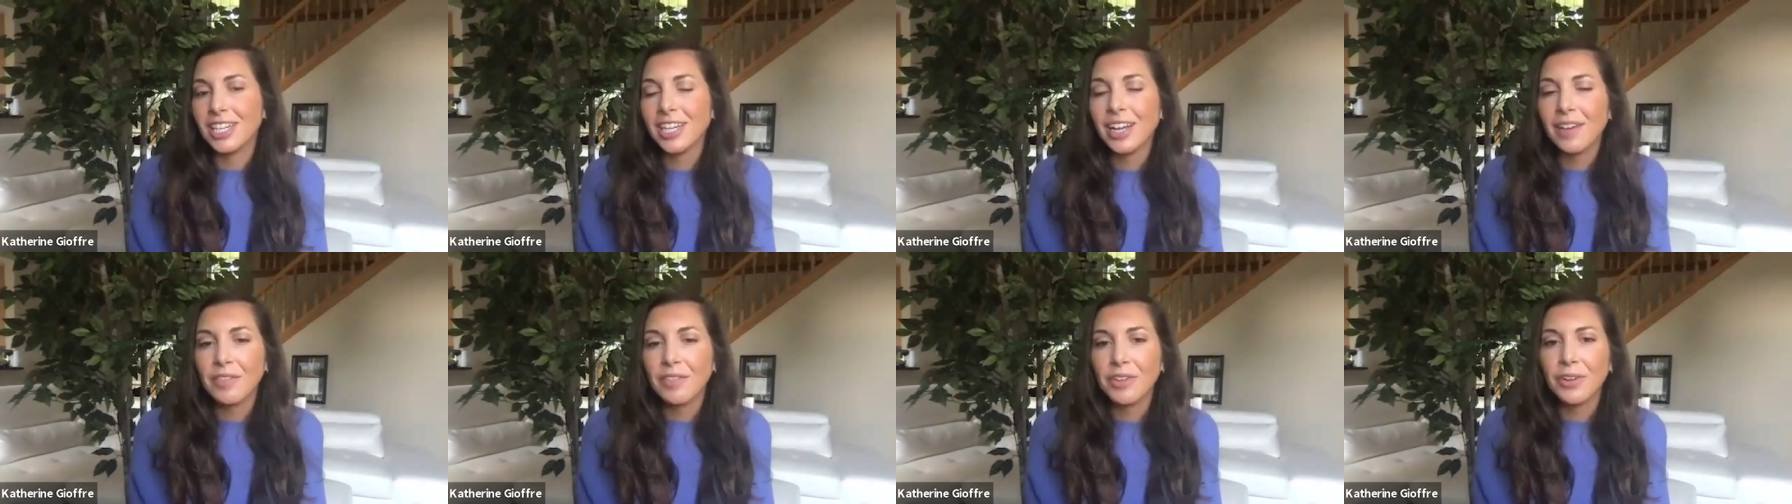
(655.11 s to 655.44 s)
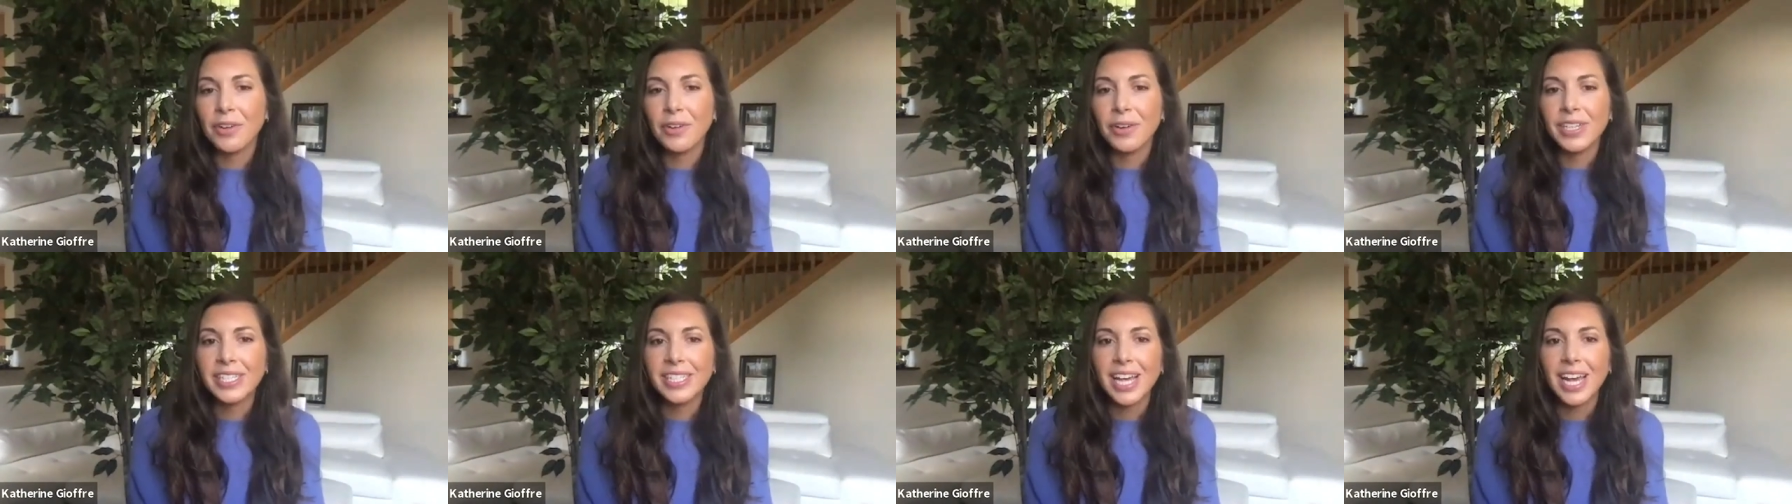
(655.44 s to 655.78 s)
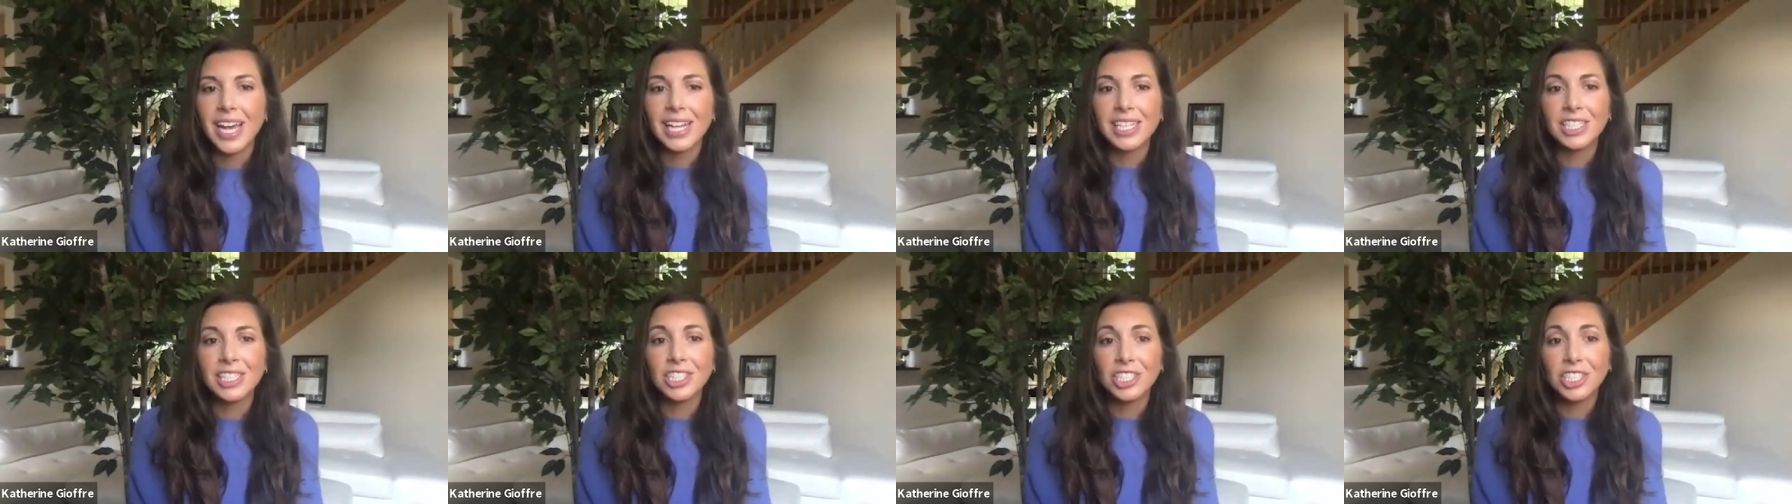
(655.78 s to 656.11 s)
Have you noticed that
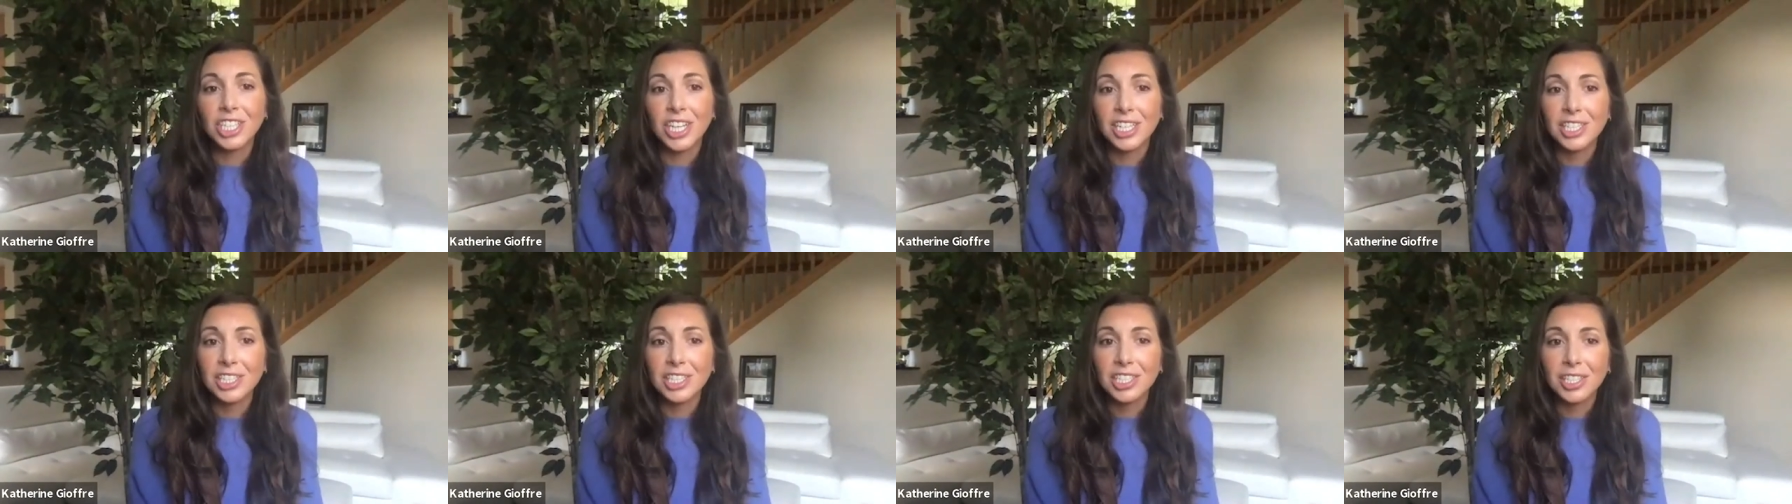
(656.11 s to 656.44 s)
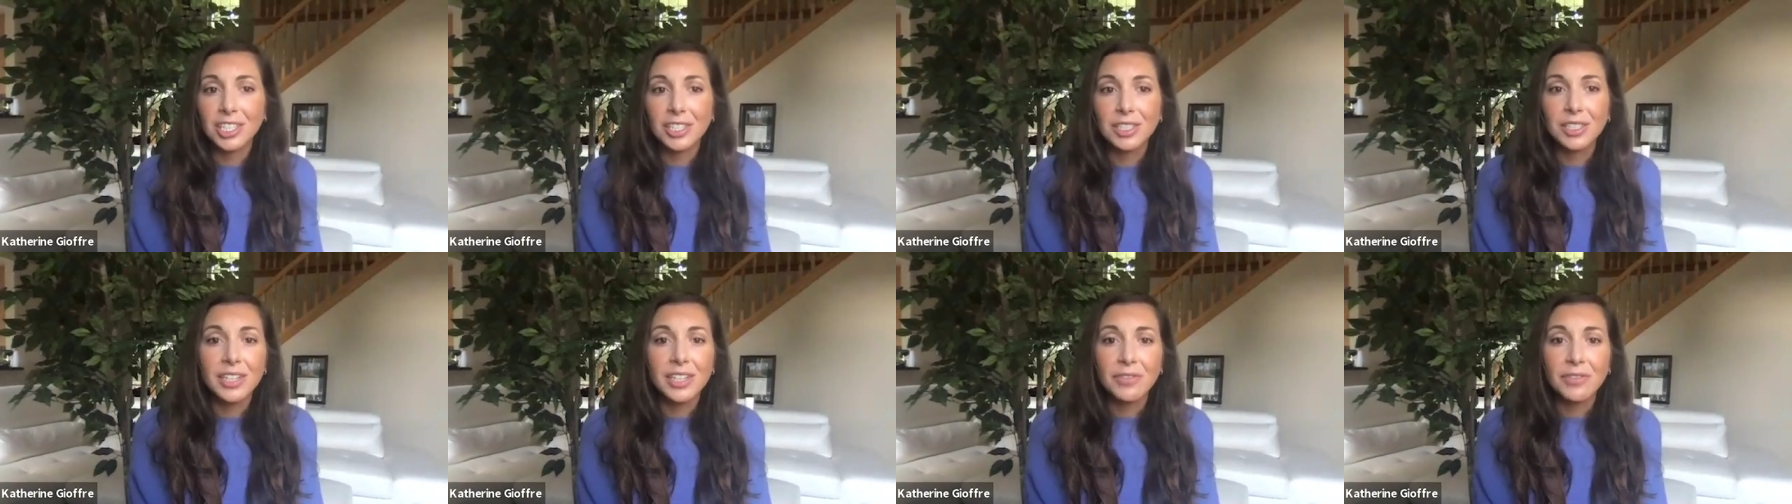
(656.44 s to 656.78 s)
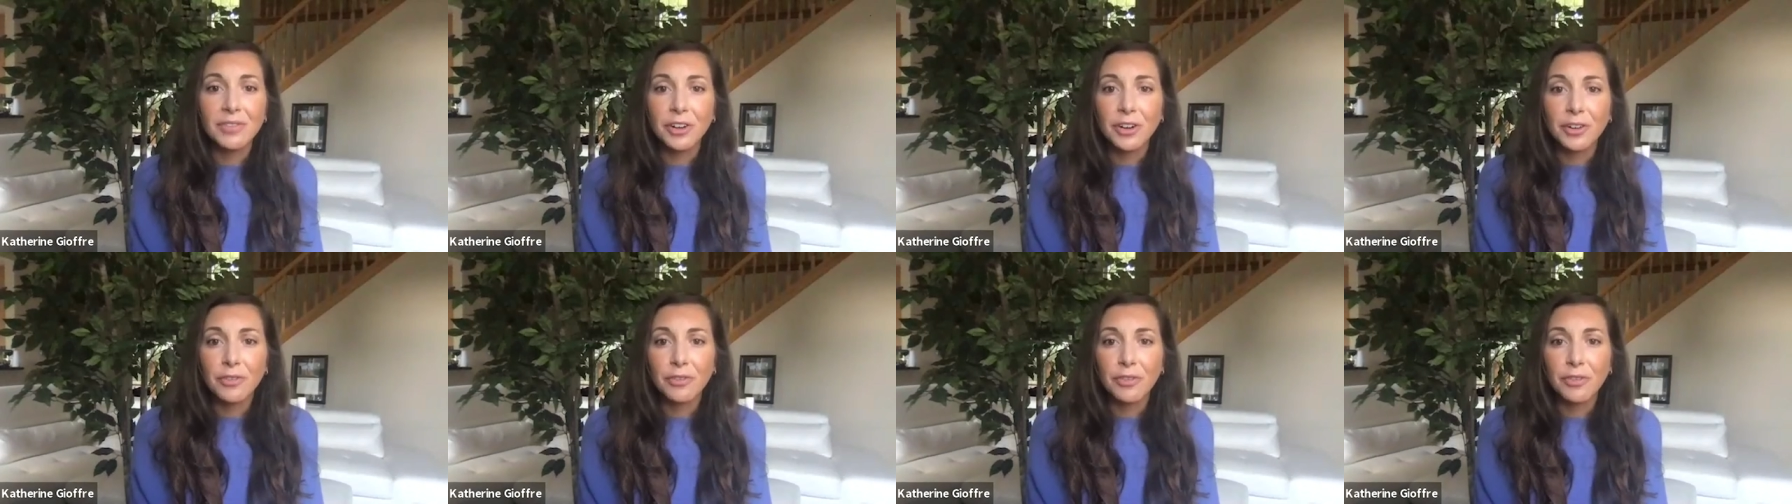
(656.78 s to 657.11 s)
it's changed a little
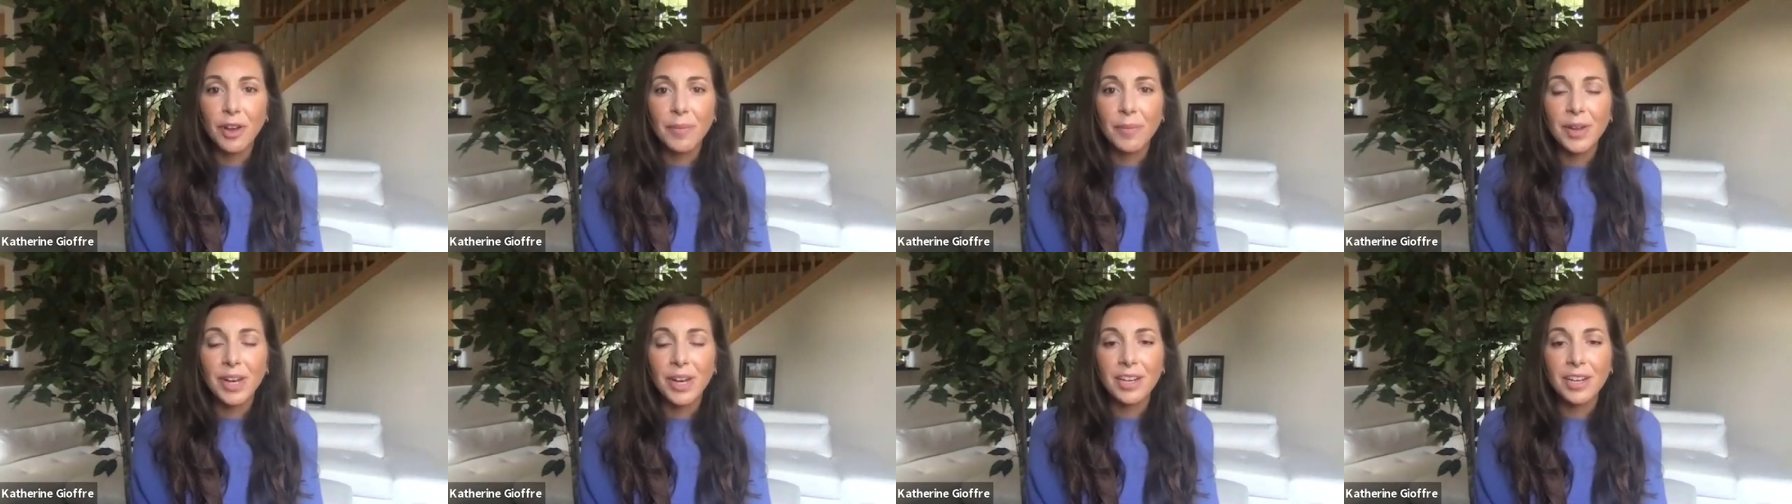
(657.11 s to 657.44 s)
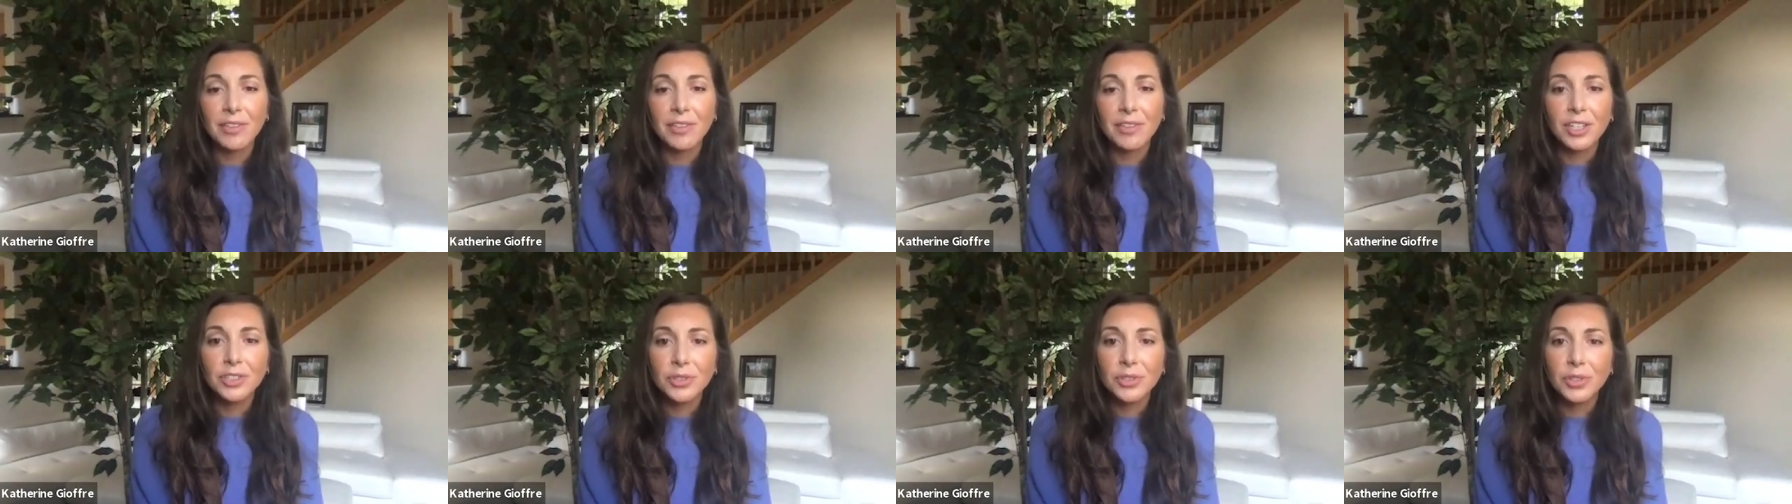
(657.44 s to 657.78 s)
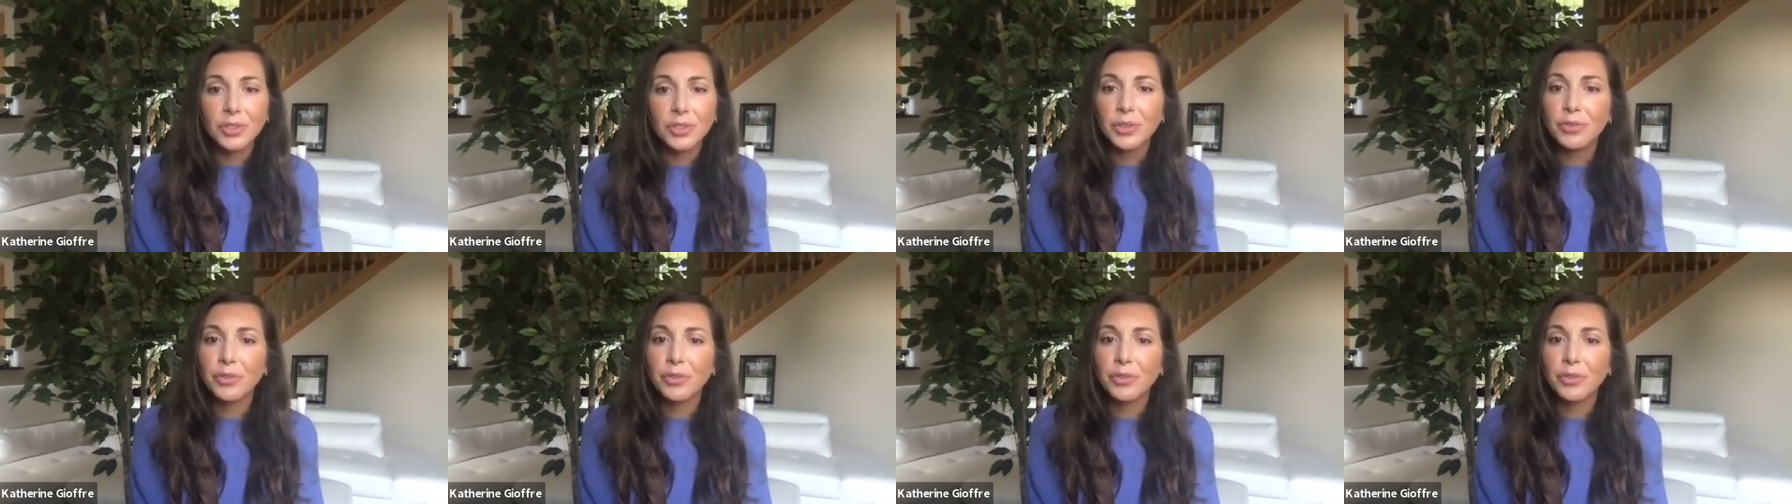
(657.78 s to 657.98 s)
different from an individual,